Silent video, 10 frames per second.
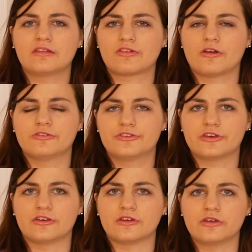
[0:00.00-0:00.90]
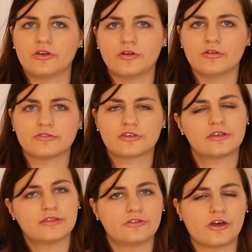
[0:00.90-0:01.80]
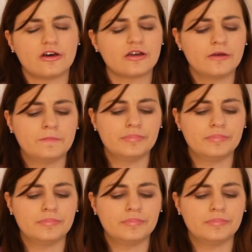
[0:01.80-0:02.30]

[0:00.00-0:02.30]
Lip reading: it's hard to hurt the dog.